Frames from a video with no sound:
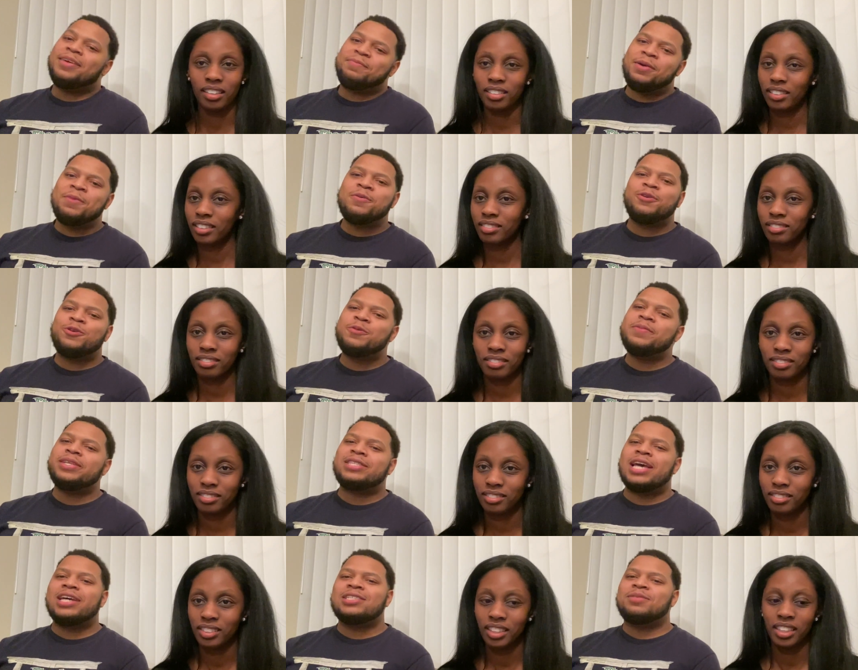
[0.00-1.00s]
Speaker 1: people do be
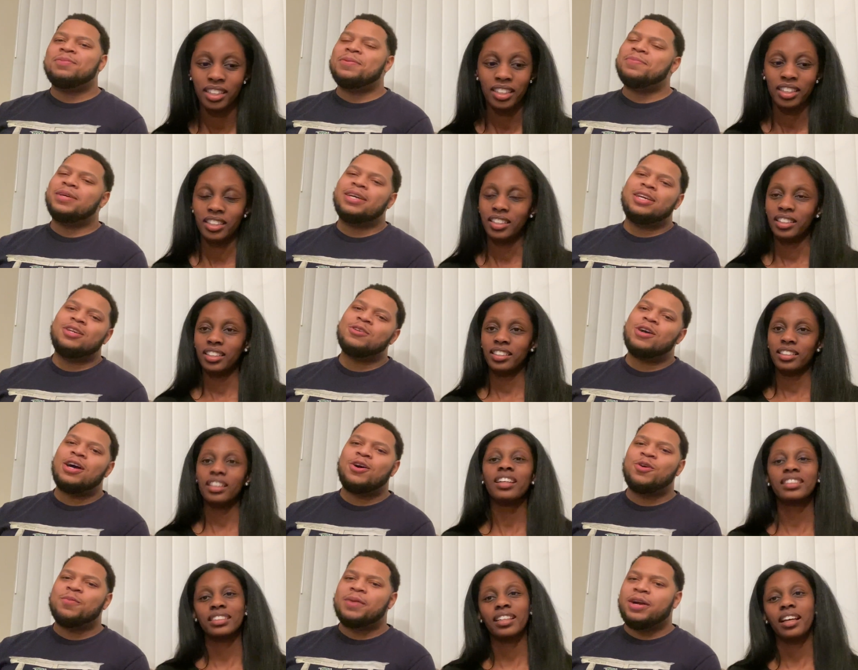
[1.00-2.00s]
testing me, but you know I
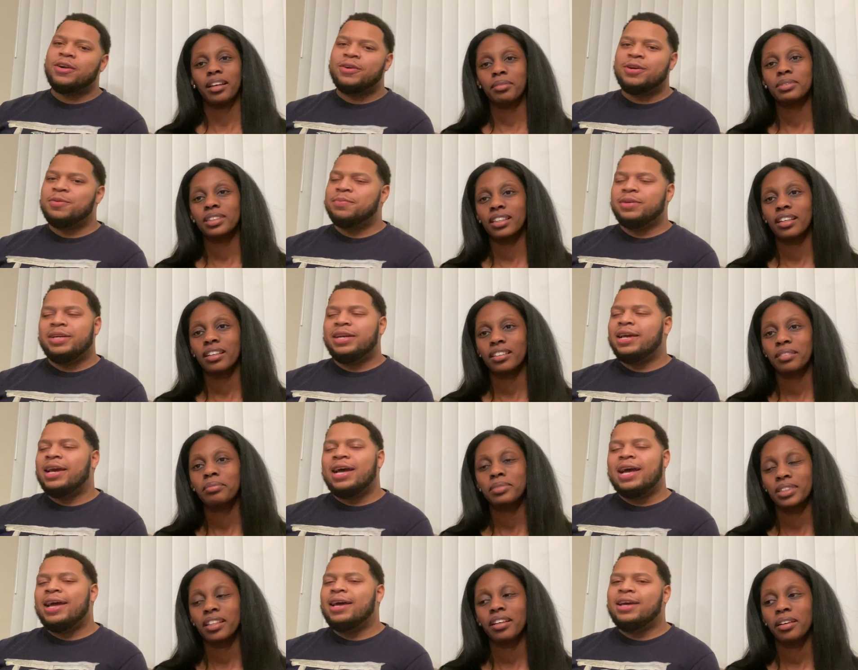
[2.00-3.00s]
yes, hold my ground. So. But
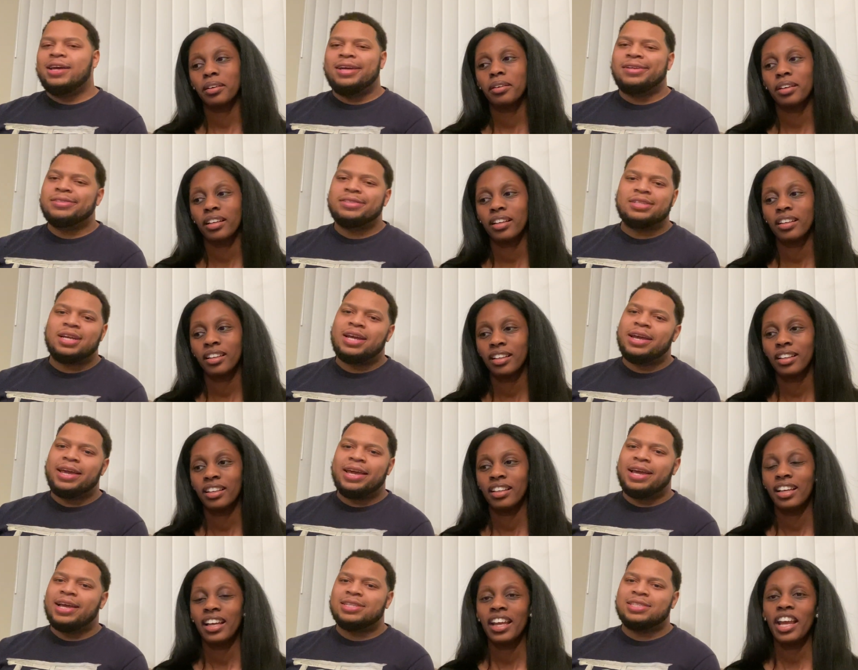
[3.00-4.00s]
I, I
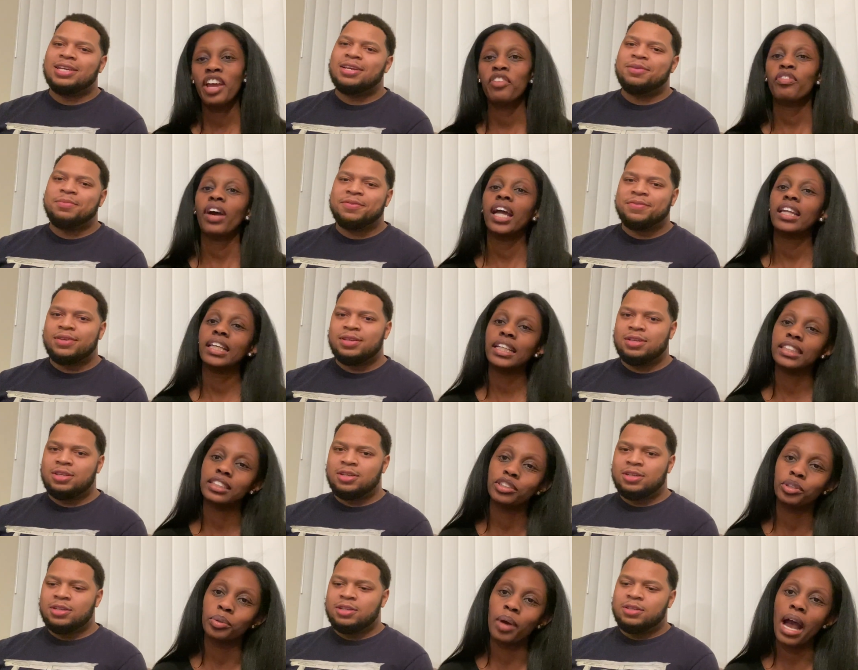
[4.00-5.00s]
ain't got time. If I
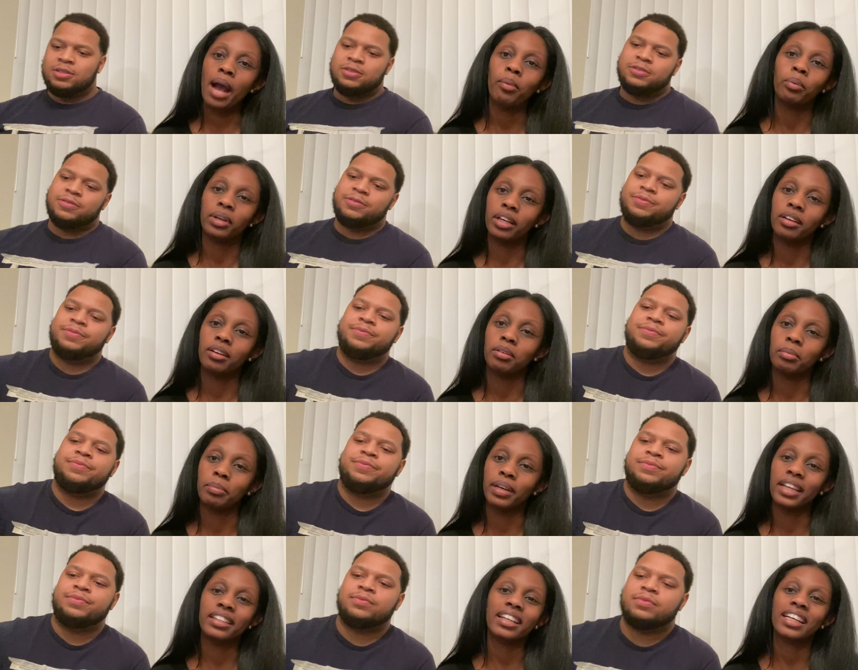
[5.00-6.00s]
Speaker 2: need to, I will.
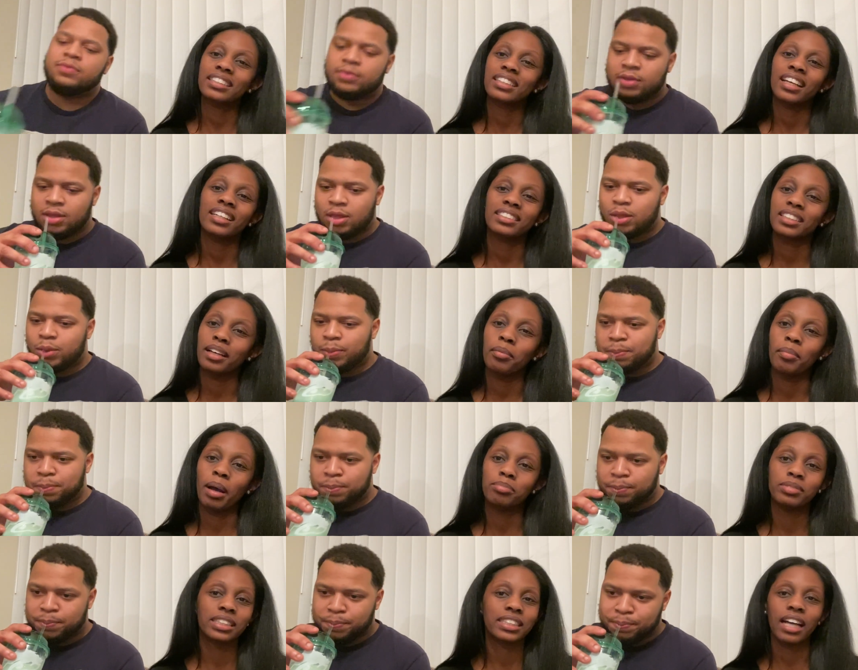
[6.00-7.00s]
But that's not something
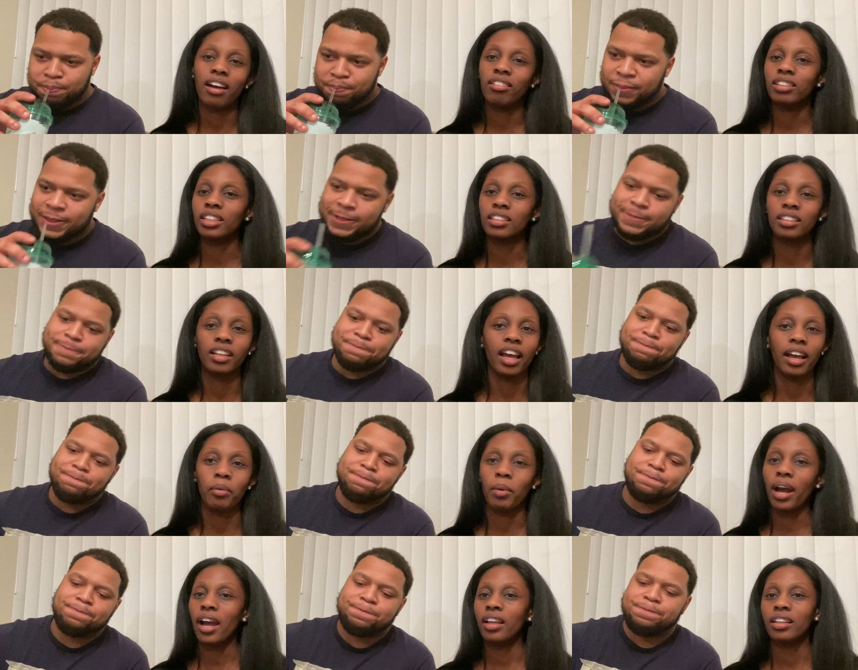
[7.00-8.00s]
I'm just out here
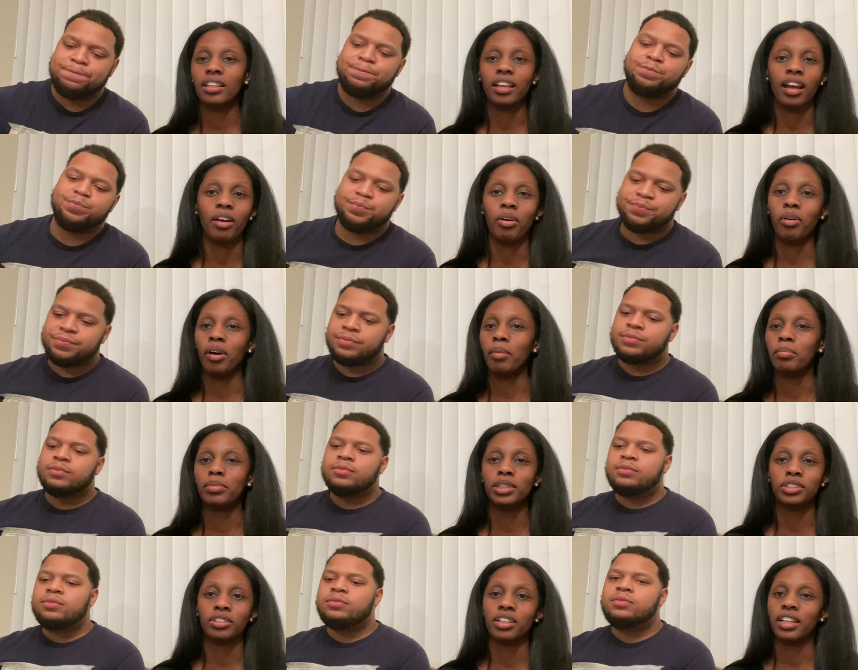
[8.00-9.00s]
like and like oh I'm gonna
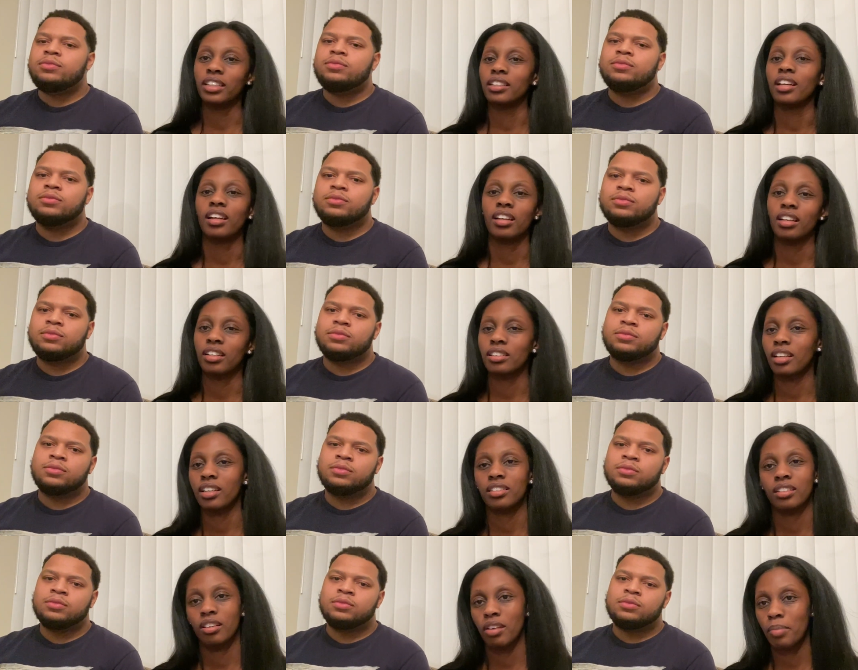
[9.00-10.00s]
beat your ass. Blah,
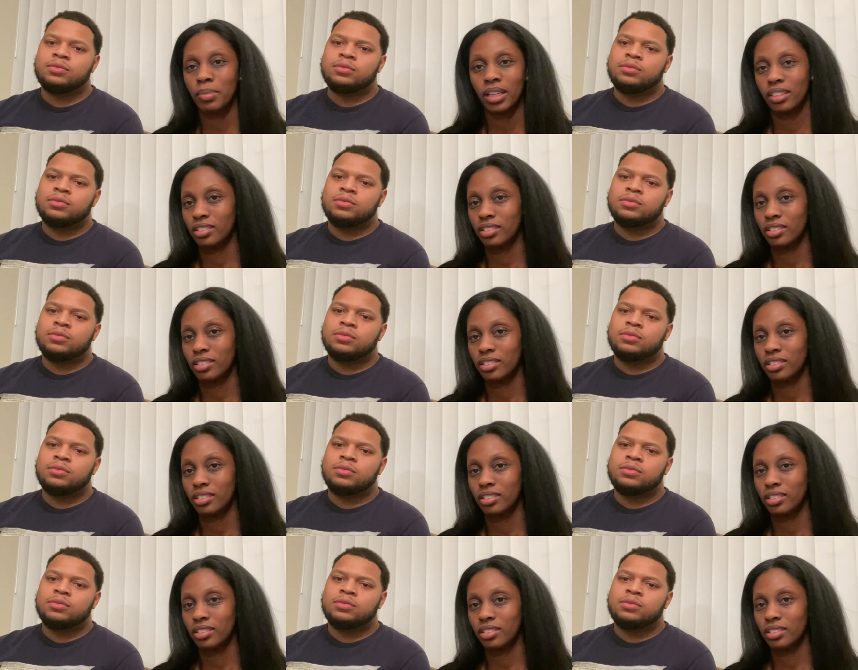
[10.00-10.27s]
Like no, I'm not the